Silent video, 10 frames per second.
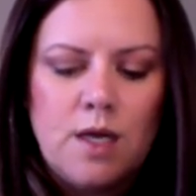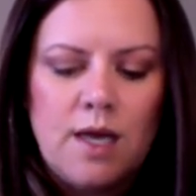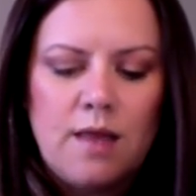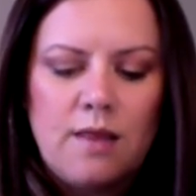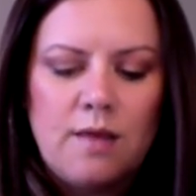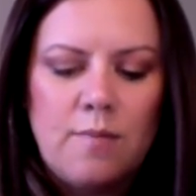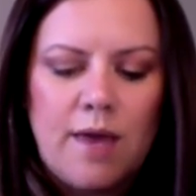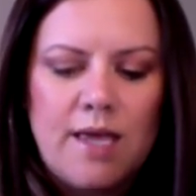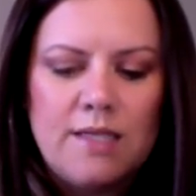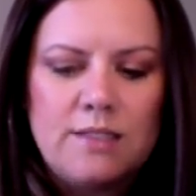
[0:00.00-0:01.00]
And then
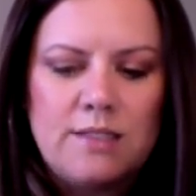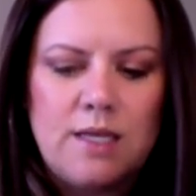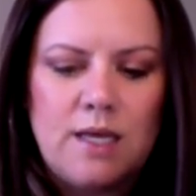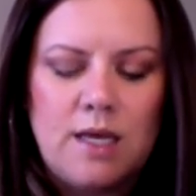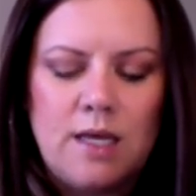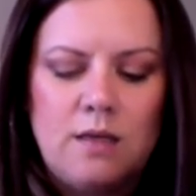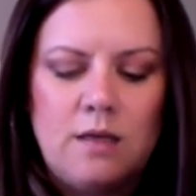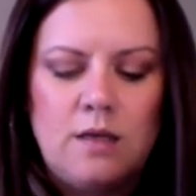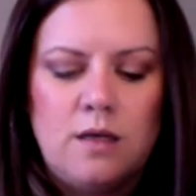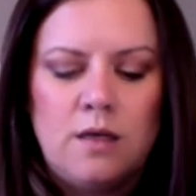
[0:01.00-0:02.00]
paste it
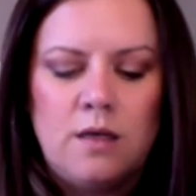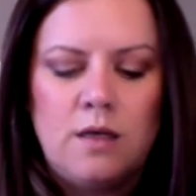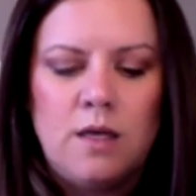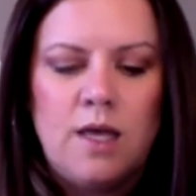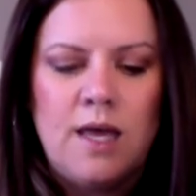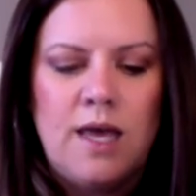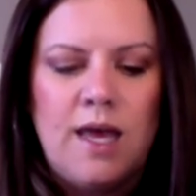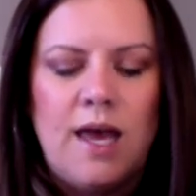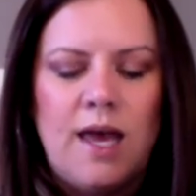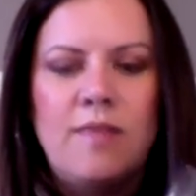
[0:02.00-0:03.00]
in.
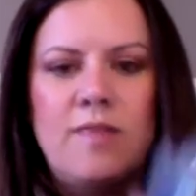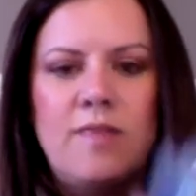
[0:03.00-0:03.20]
And then